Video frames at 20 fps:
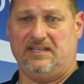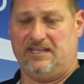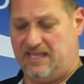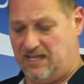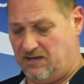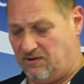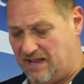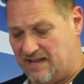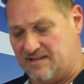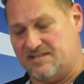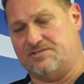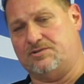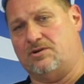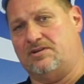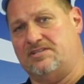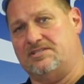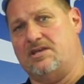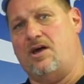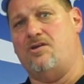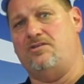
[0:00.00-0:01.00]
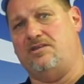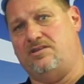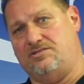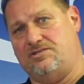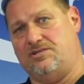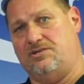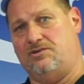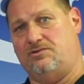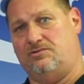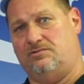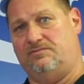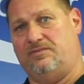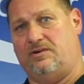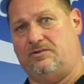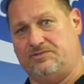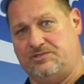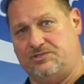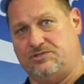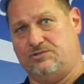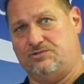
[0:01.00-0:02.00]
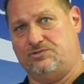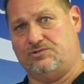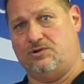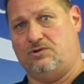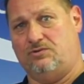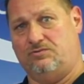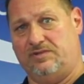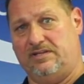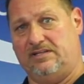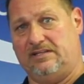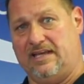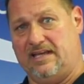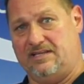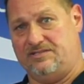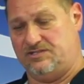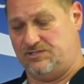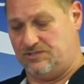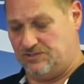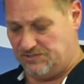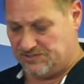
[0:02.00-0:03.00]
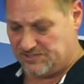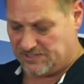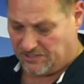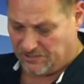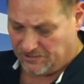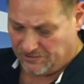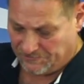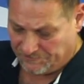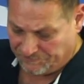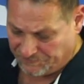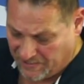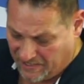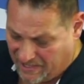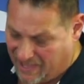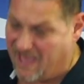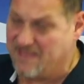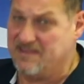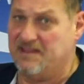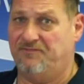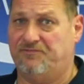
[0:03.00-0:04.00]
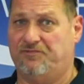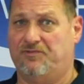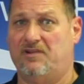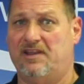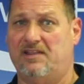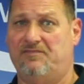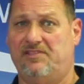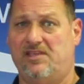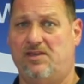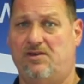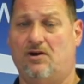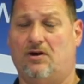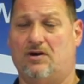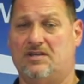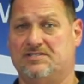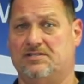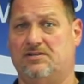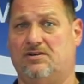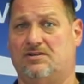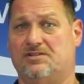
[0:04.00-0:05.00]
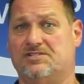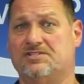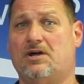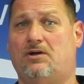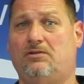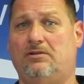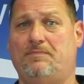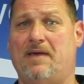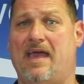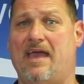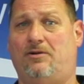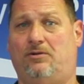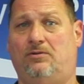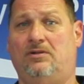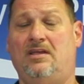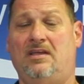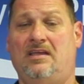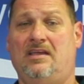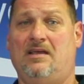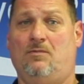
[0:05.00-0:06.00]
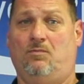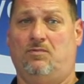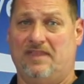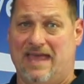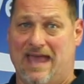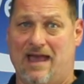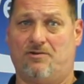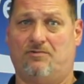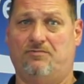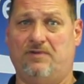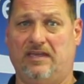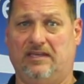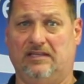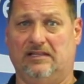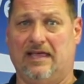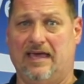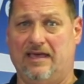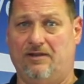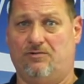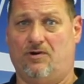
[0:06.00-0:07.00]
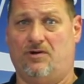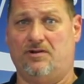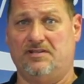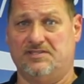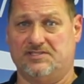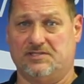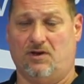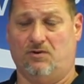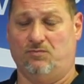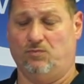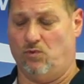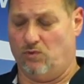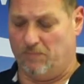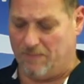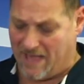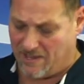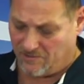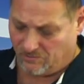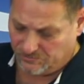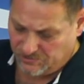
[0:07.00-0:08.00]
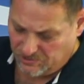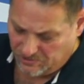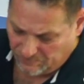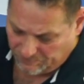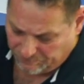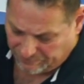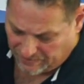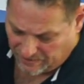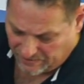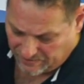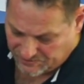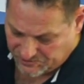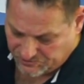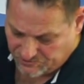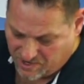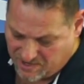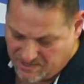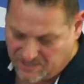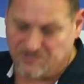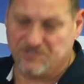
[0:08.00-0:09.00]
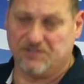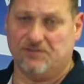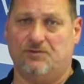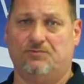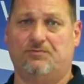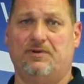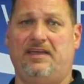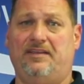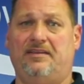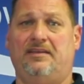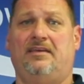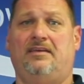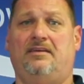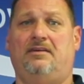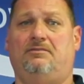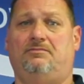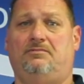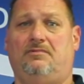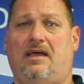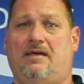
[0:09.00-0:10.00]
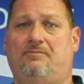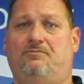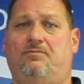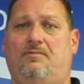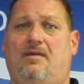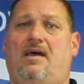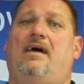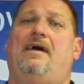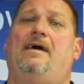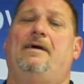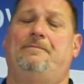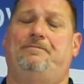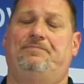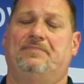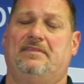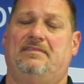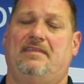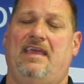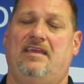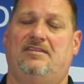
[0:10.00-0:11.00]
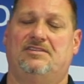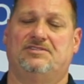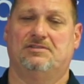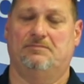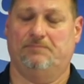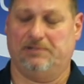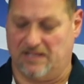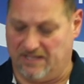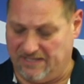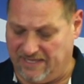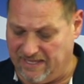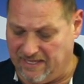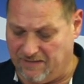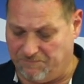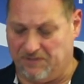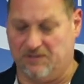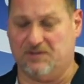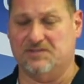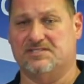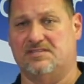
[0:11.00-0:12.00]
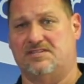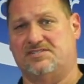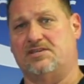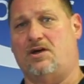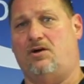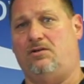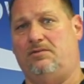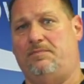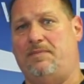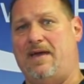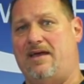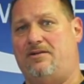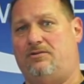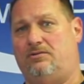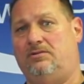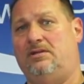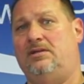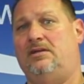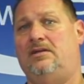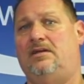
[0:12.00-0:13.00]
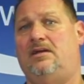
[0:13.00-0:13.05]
in here, and it's got its own internal voltage control relay to do so. And then for any of you guys that have got a solar panel without a regulator on it, so a raw panel, you can plug it straight into the red Anderson plug here, because the solar panel